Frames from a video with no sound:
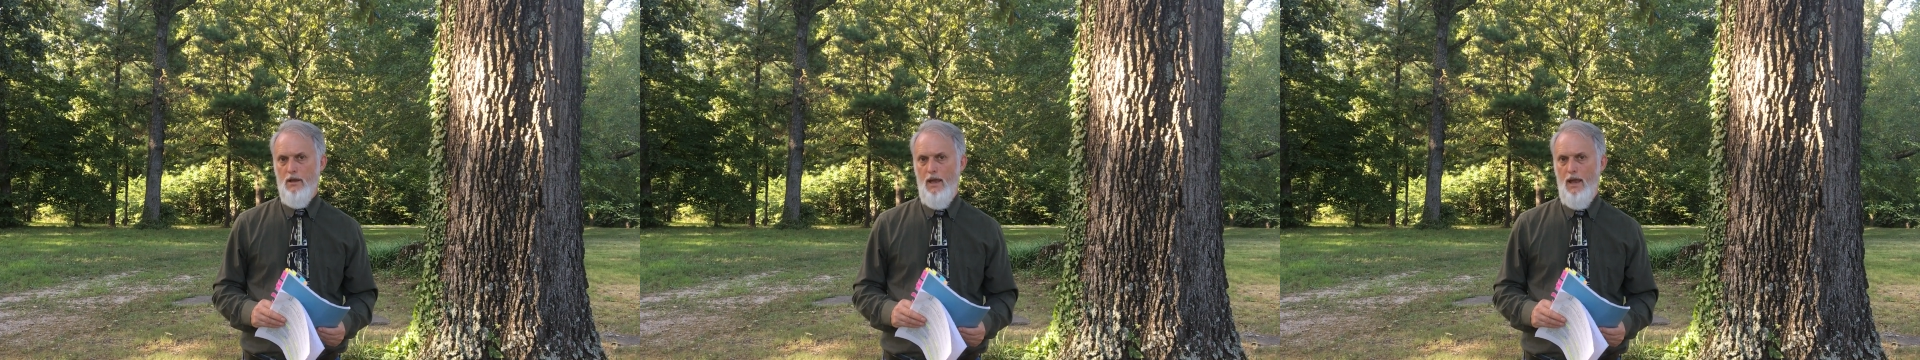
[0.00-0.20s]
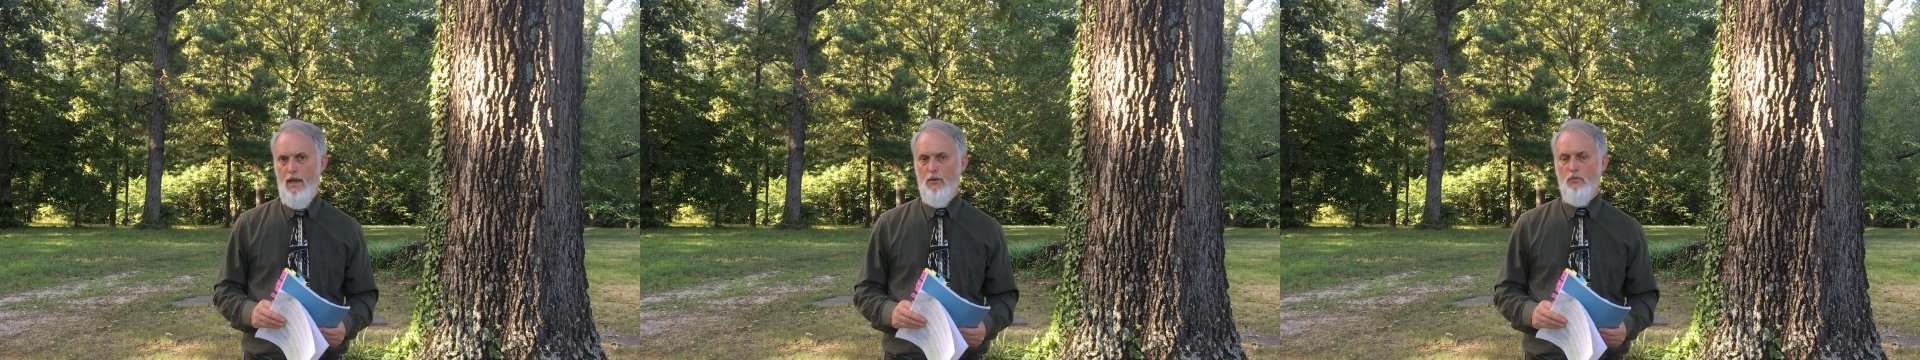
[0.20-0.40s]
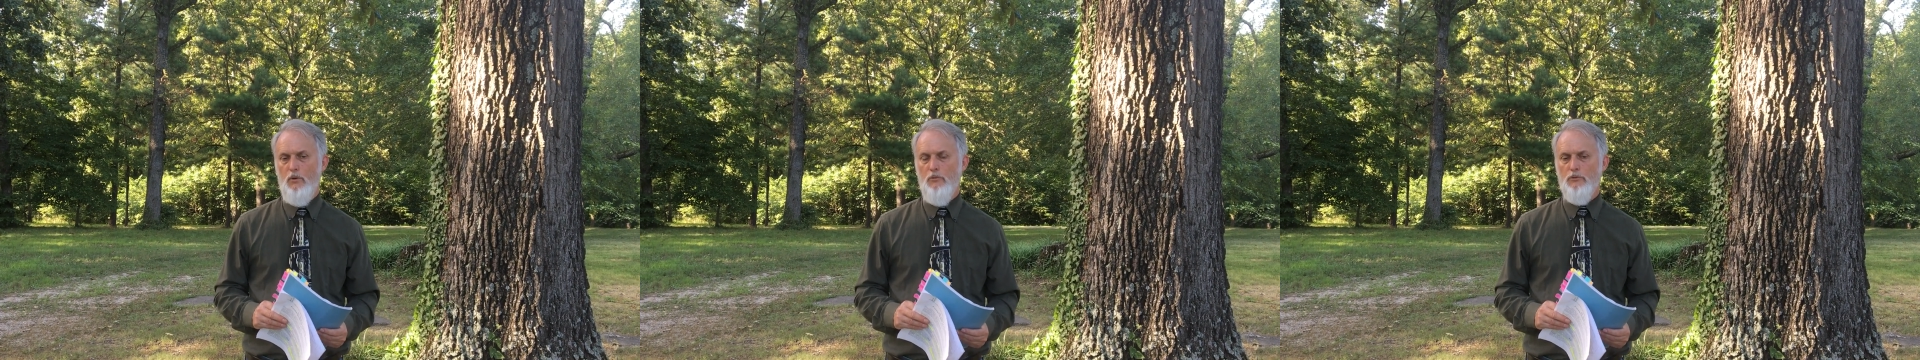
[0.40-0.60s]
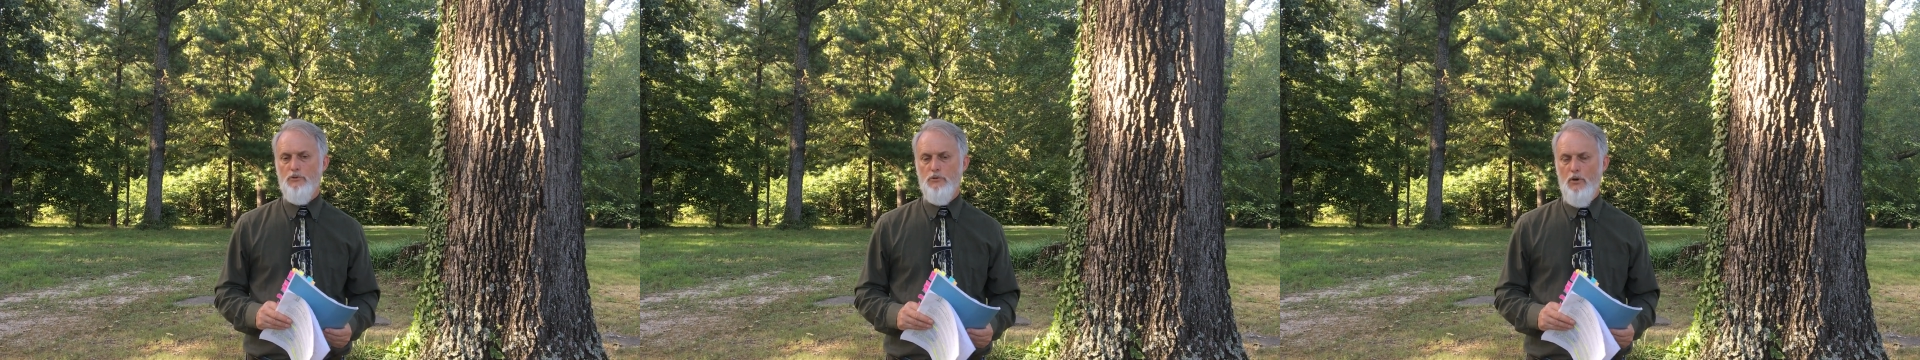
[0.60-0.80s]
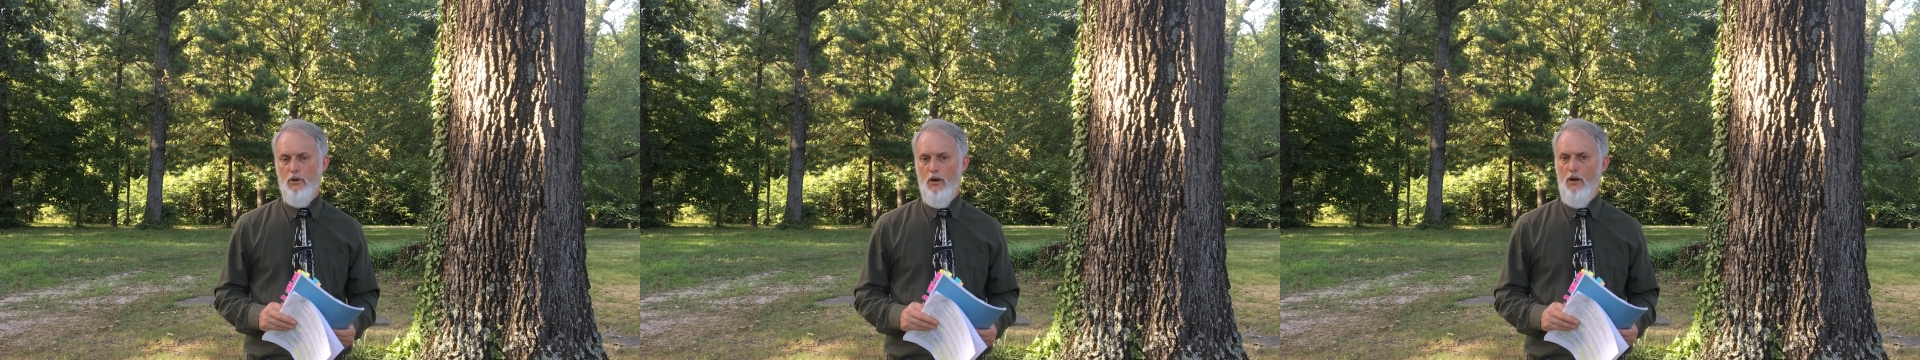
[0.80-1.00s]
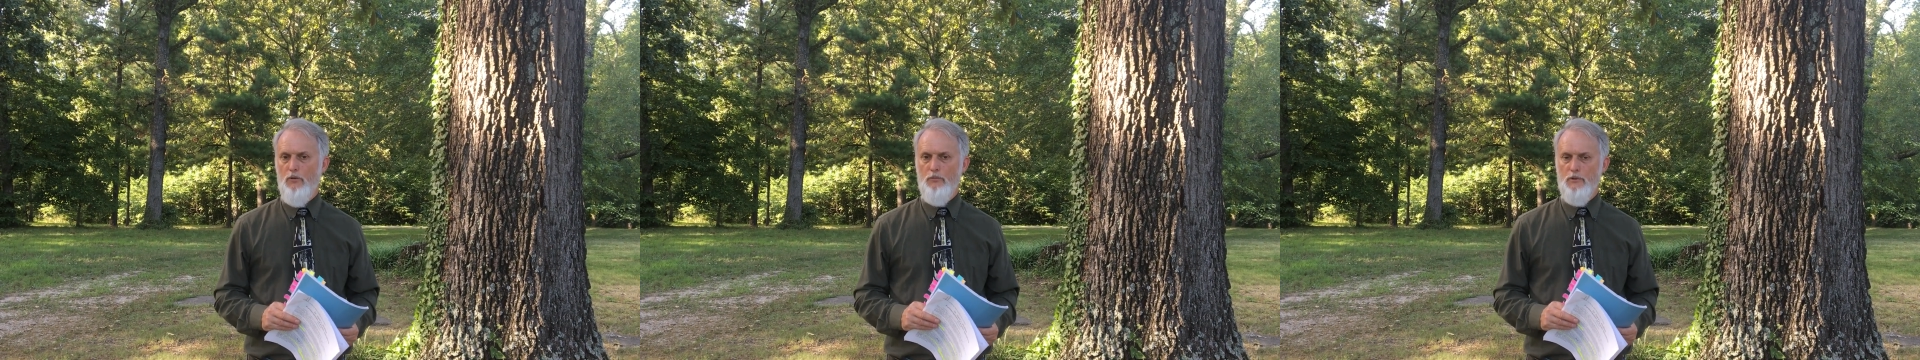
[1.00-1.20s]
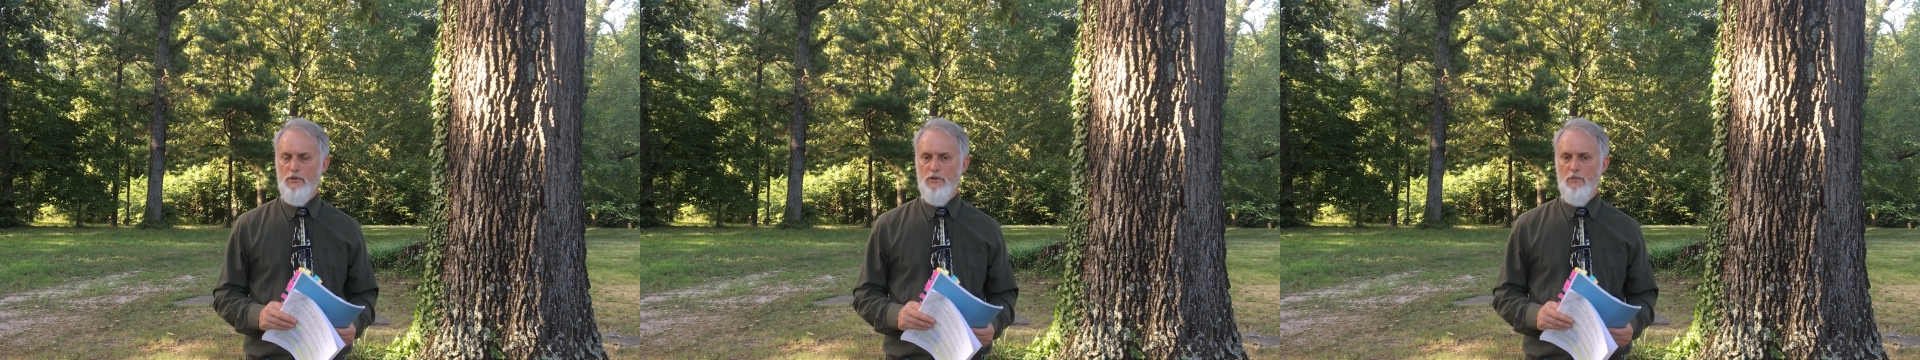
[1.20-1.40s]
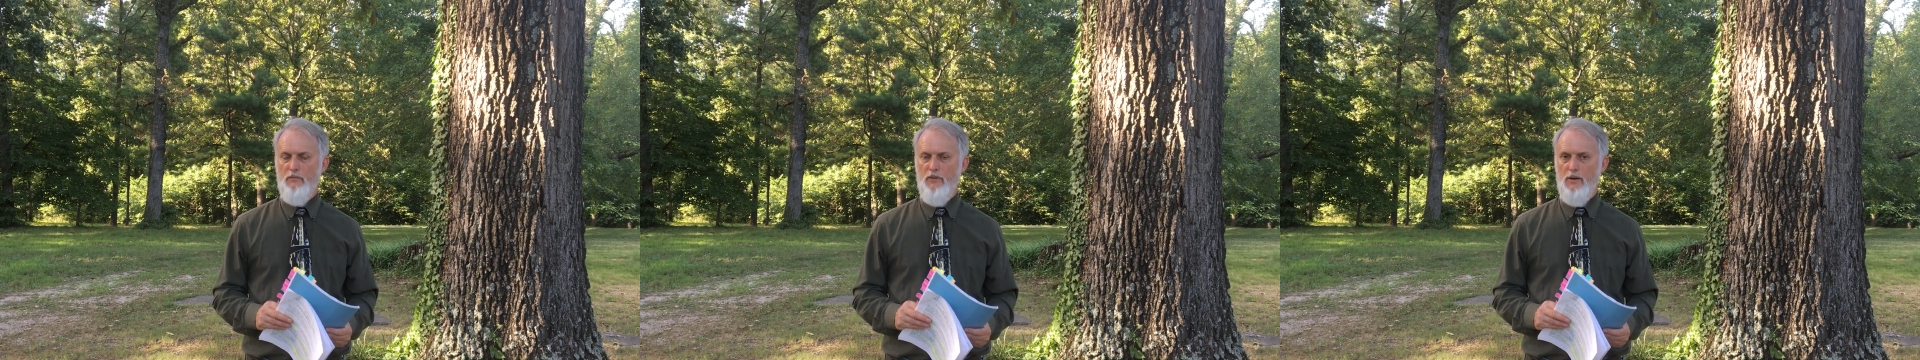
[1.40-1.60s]
and we will start off with
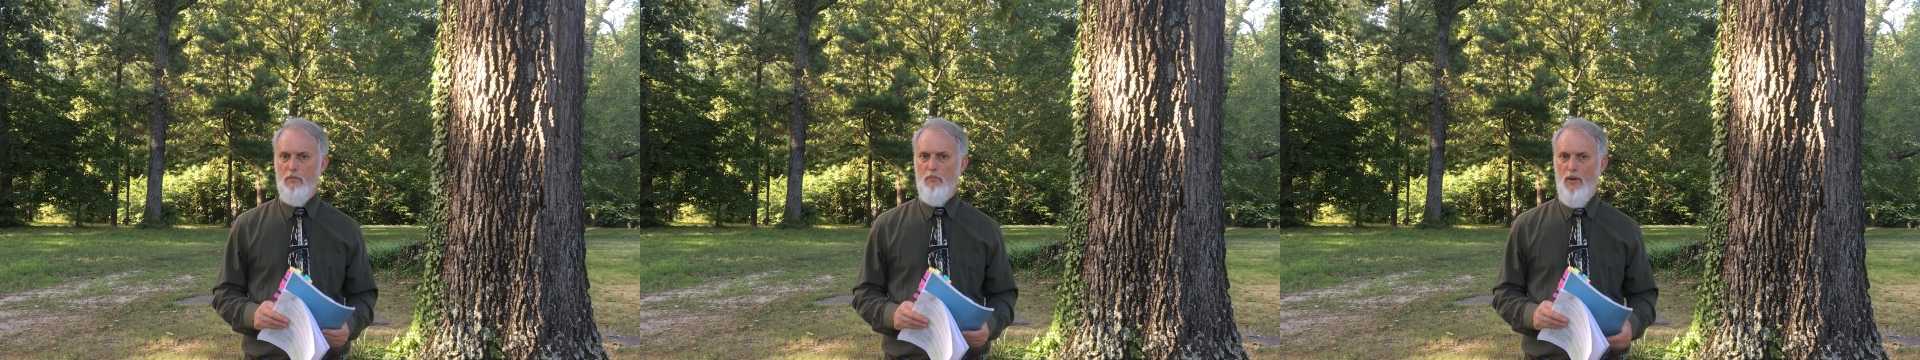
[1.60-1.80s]
some very